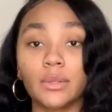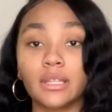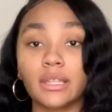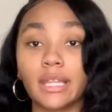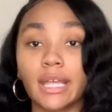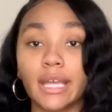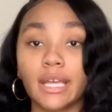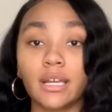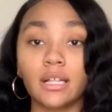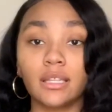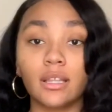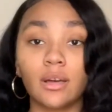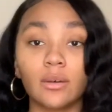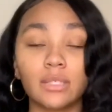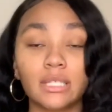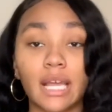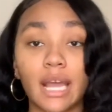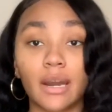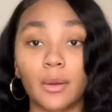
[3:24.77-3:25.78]
that they clothes
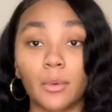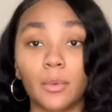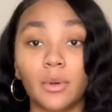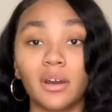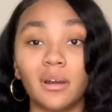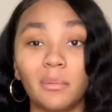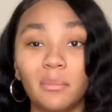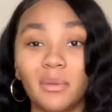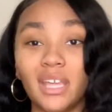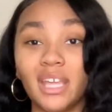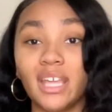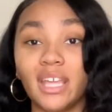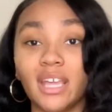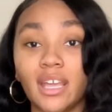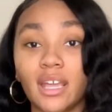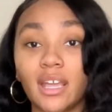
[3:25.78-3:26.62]
kind of run big.